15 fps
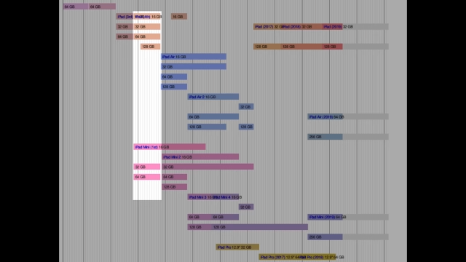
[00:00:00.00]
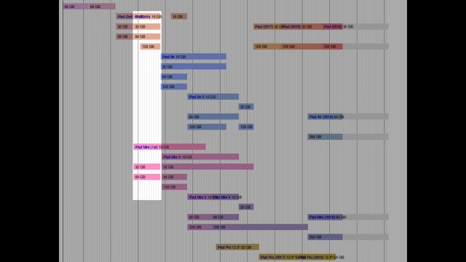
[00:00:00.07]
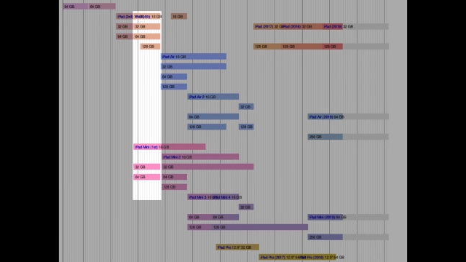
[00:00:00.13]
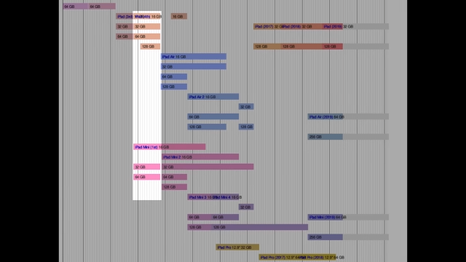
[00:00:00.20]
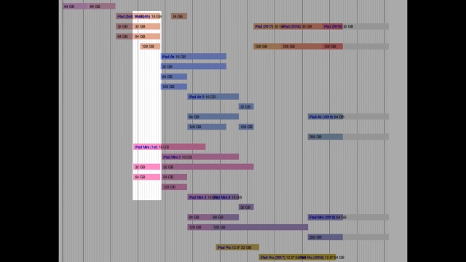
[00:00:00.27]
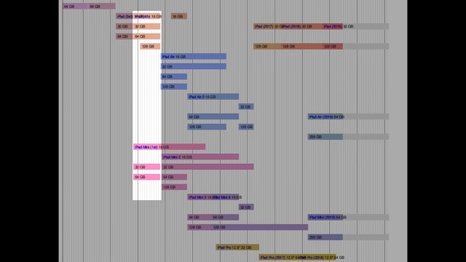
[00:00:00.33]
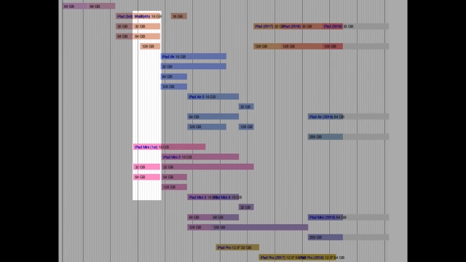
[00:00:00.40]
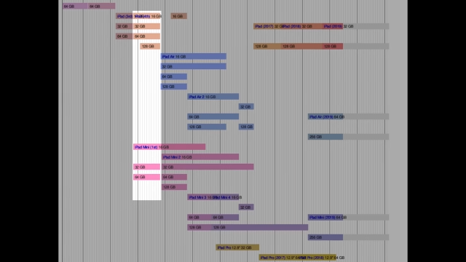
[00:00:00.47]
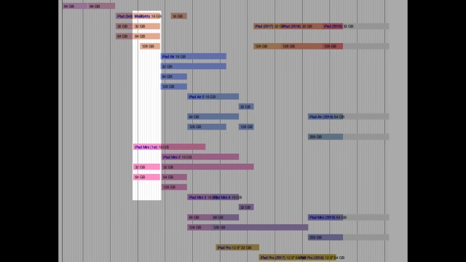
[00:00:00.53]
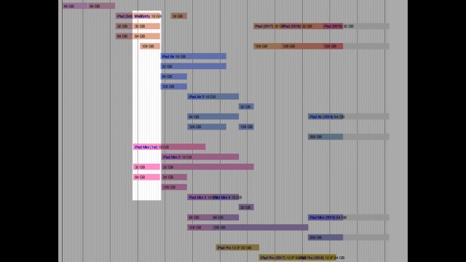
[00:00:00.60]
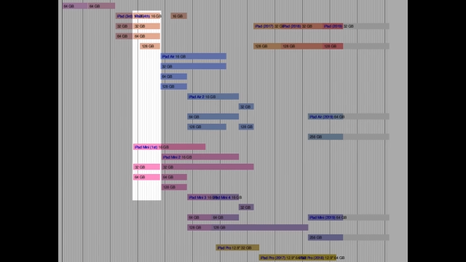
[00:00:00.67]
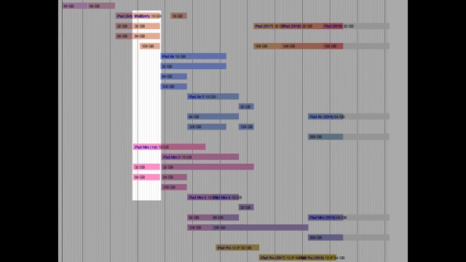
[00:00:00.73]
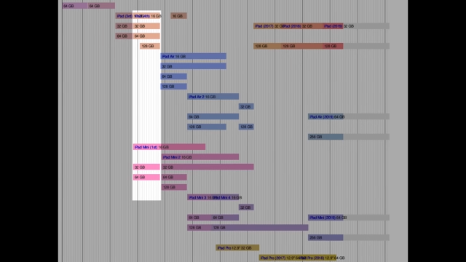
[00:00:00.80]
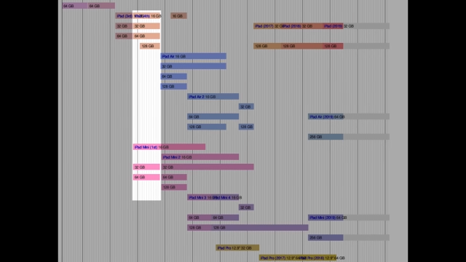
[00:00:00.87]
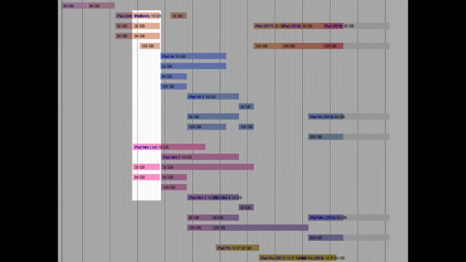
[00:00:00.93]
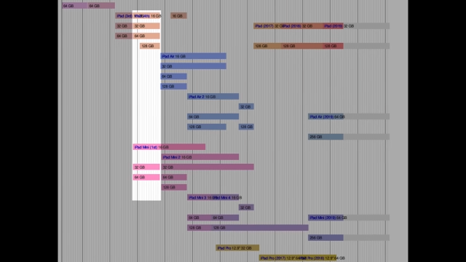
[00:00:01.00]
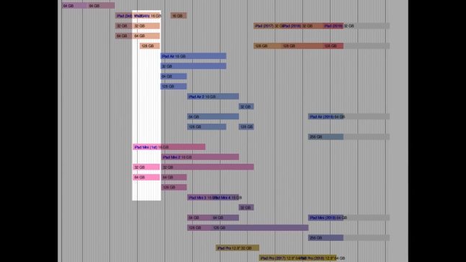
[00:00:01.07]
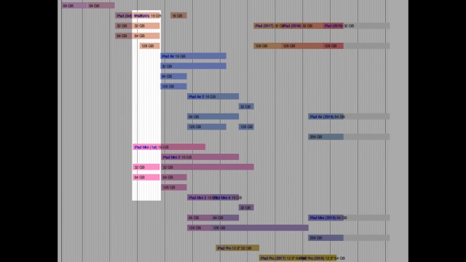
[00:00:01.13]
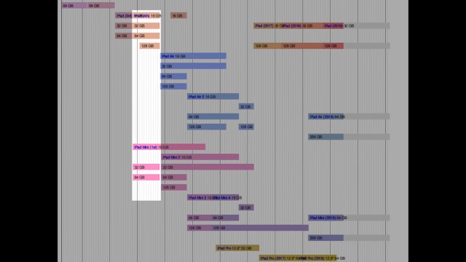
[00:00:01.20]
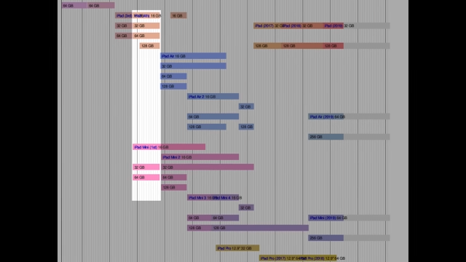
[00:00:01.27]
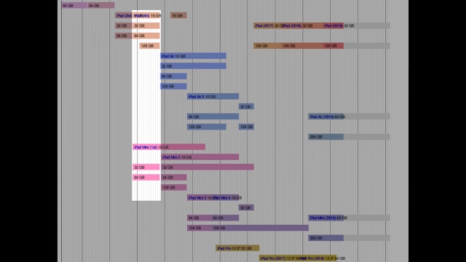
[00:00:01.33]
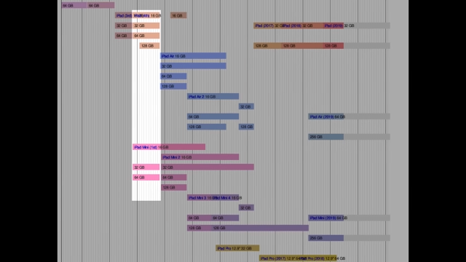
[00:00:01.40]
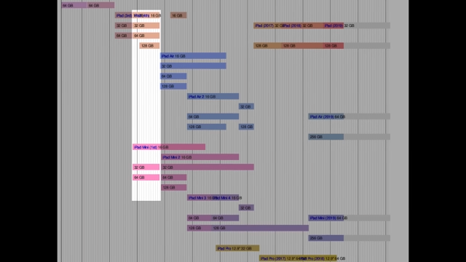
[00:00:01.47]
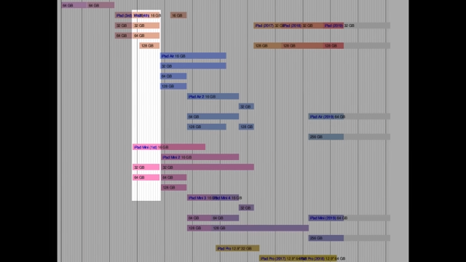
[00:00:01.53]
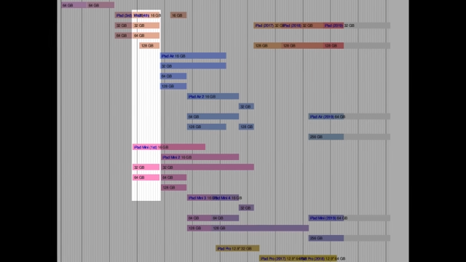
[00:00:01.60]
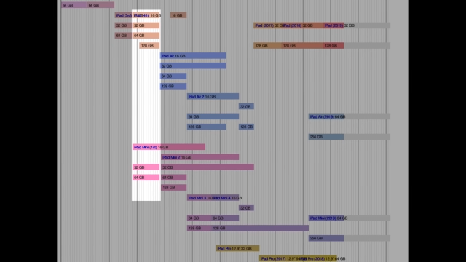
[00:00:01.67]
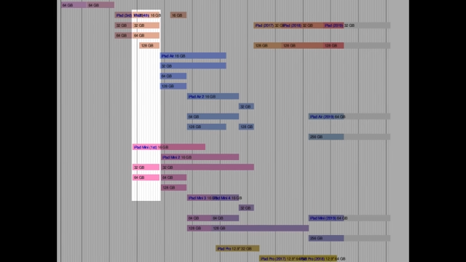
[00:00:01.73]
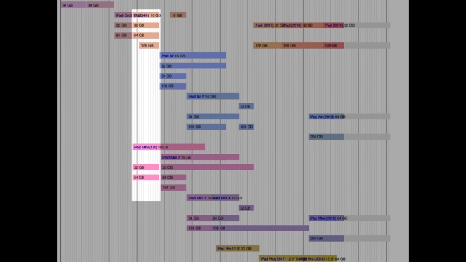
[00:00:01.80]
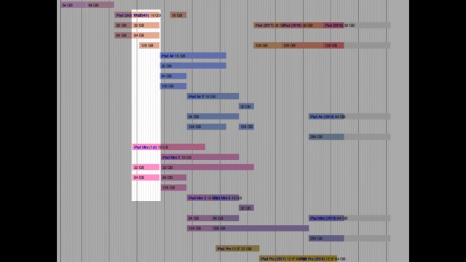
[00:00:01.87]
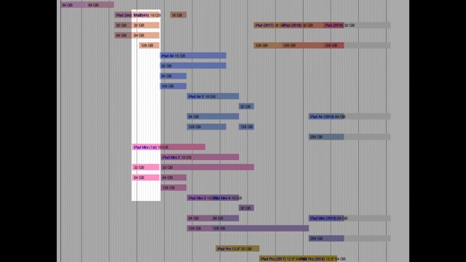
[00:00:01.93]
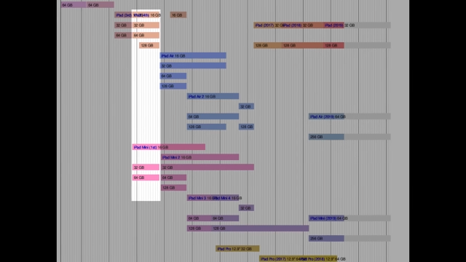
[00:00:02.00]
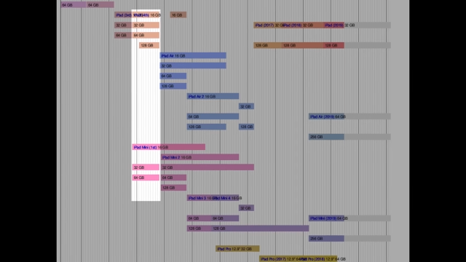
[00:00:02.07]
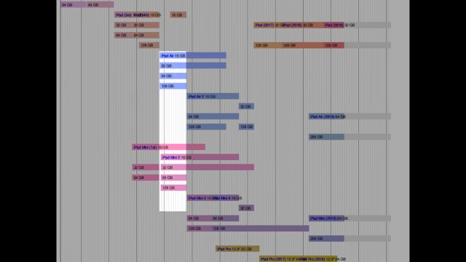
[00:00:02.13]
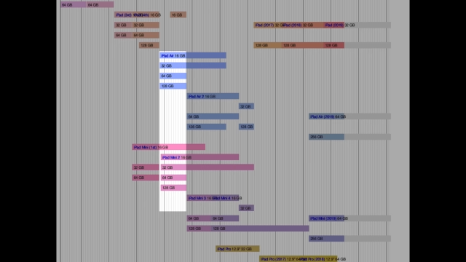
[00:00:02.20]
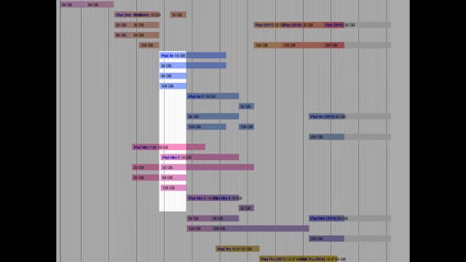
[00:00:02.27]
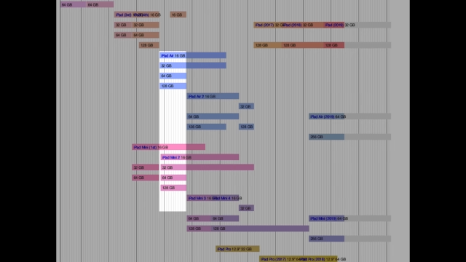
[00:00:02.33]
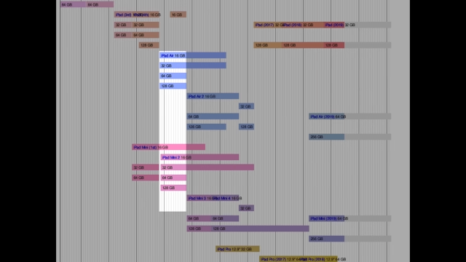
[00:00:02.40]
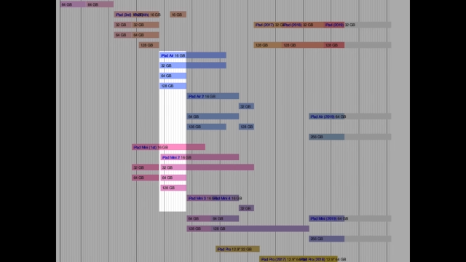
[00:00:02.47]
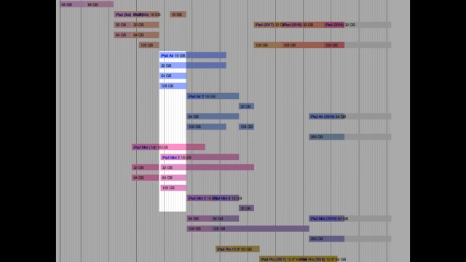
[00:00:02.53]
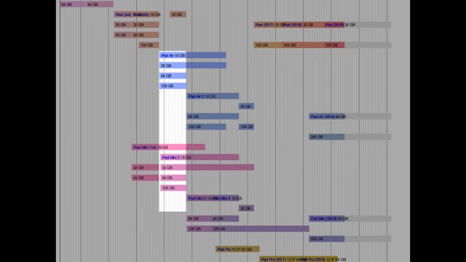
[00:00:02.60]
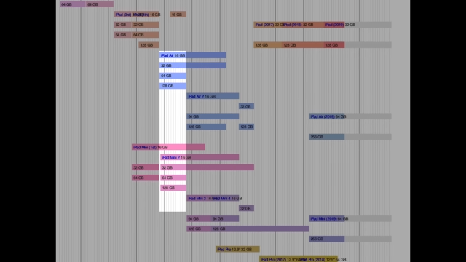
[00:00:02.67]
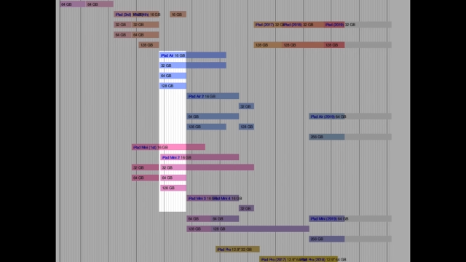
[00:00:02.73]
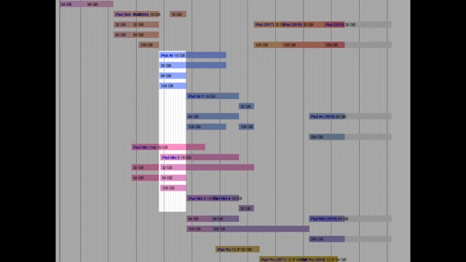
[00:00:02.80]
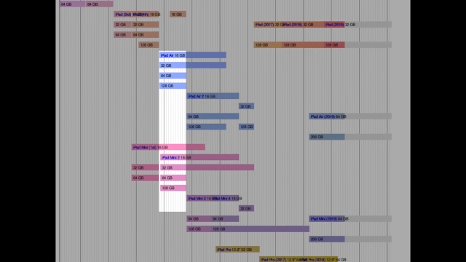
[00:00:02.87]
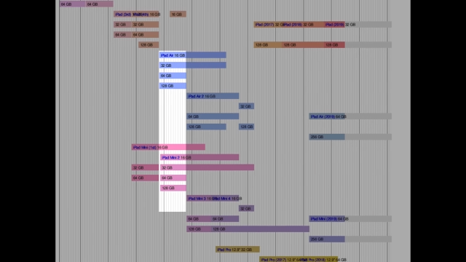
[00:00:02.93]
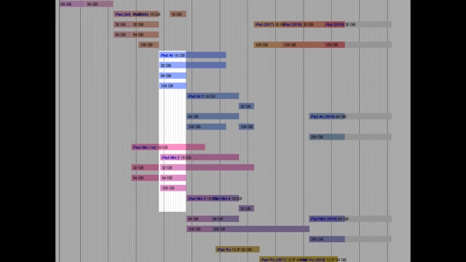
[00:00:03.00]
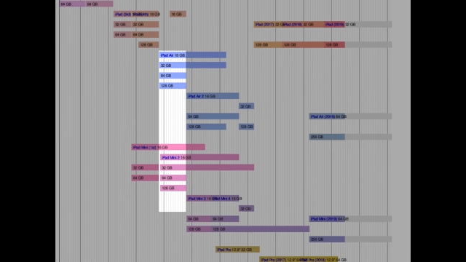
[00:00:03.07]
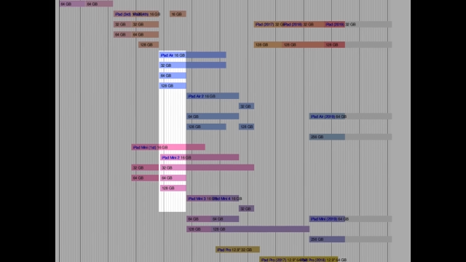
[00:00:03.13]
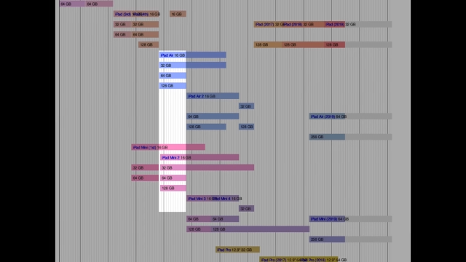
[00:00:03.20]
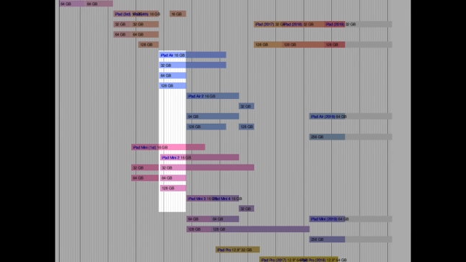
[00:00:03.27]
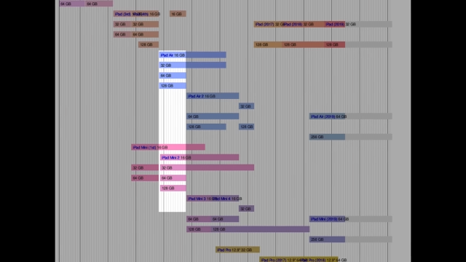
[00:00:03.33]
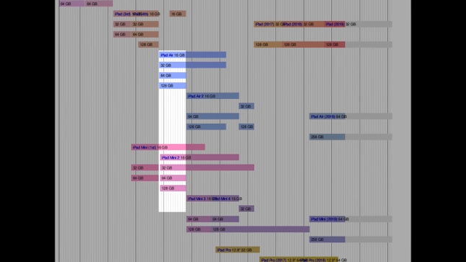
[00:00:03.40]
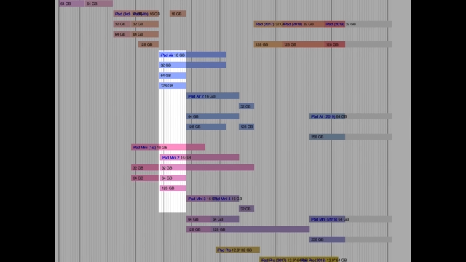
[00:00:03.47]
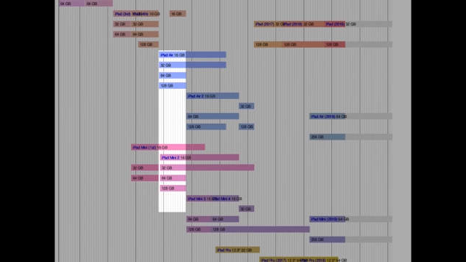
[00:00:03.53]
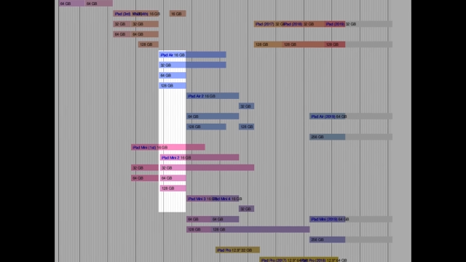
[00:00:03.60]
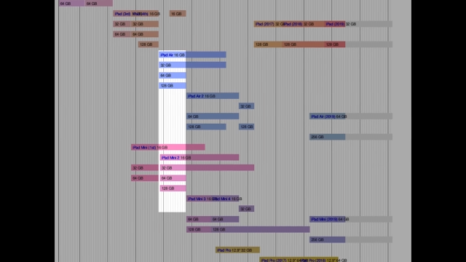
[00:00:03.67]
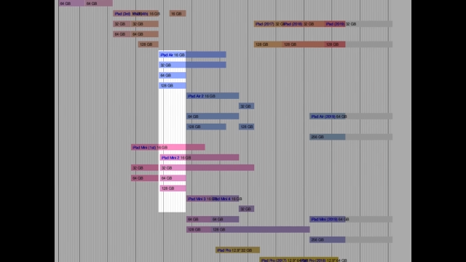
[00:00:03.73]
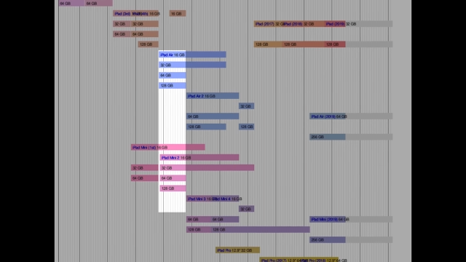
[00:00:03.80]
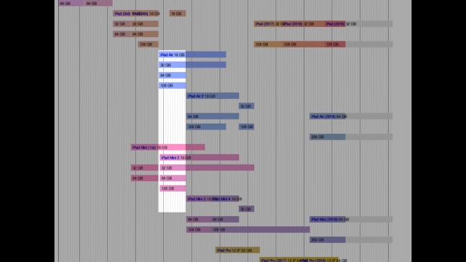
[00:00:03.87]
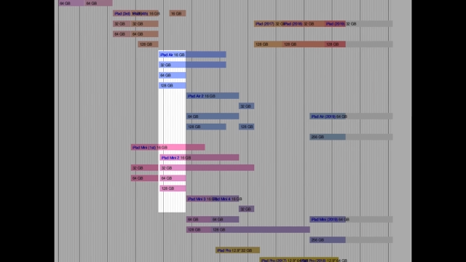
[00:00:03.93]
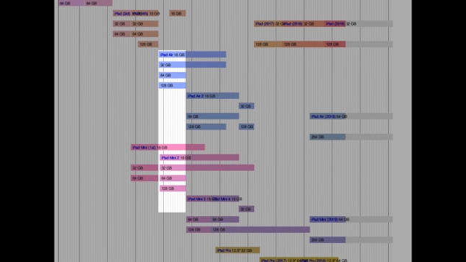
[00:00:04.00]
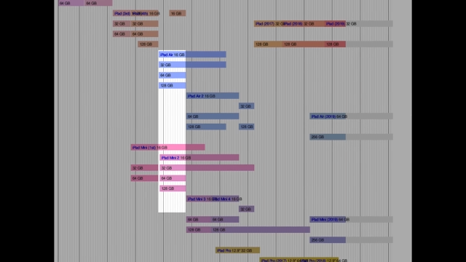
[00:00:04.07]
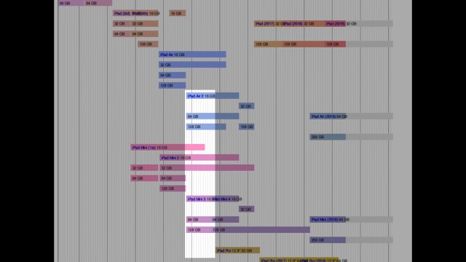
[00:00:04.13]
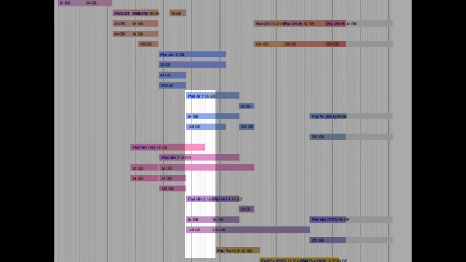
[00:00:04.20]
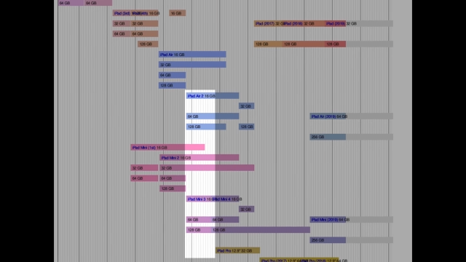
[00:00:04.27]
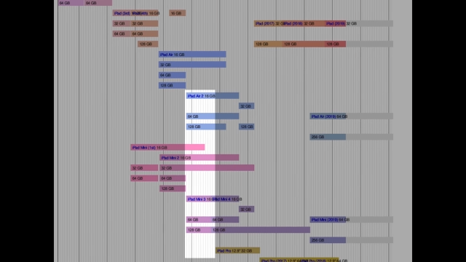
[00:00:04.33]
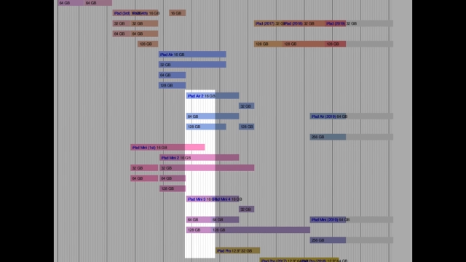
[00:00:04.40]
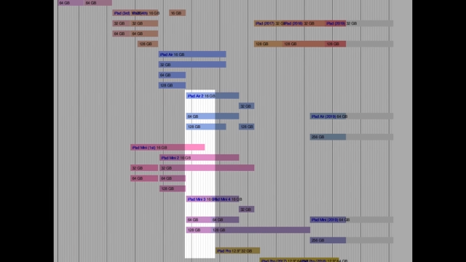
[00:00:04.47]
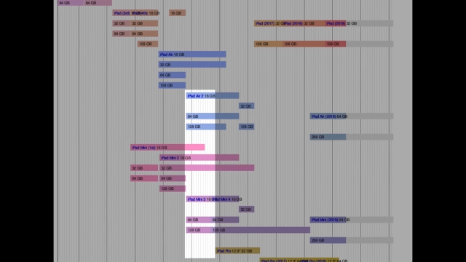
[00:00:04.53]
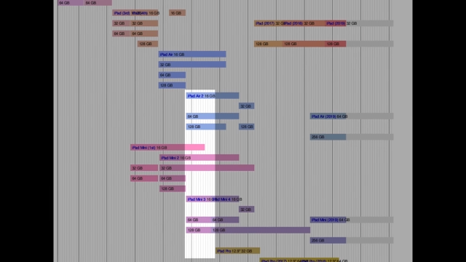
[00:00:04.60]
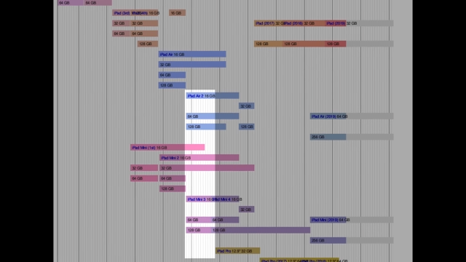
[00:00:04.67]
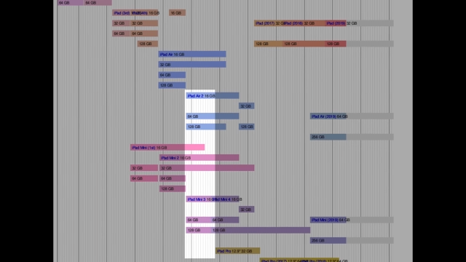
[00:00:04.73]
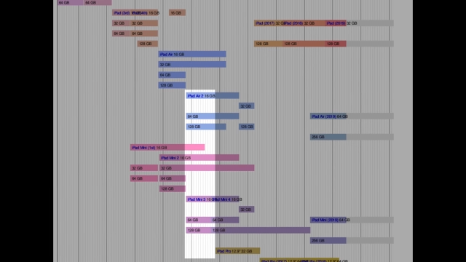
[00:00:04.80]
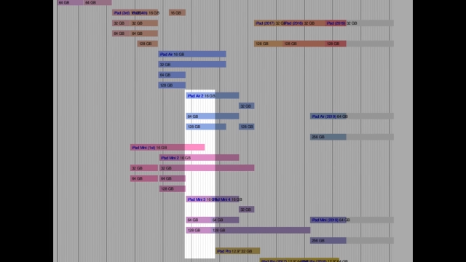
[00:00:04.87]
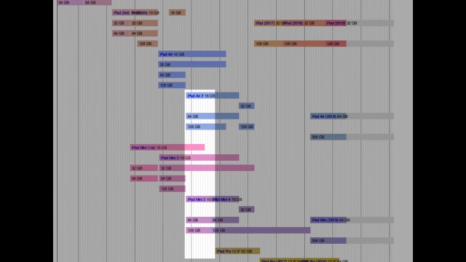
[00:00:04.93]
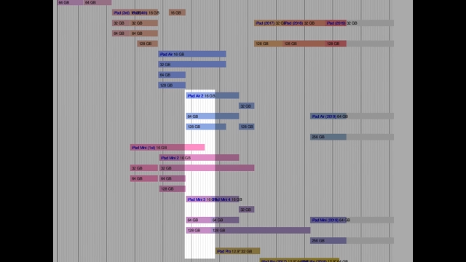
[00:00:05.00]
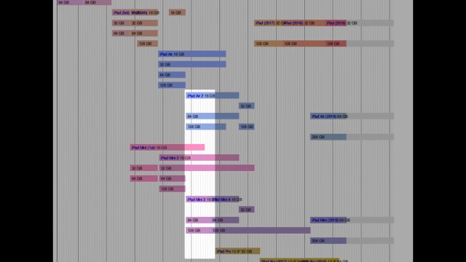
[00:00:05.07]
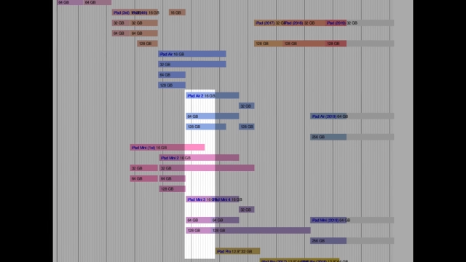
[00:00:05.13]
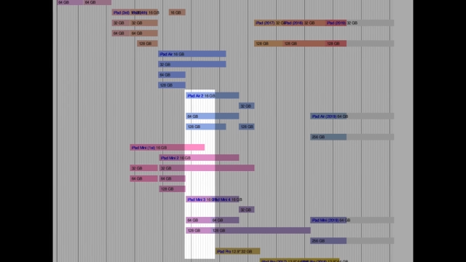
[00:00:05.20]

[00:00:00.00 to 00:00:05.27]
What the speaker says: Nobody's mouth can be seen.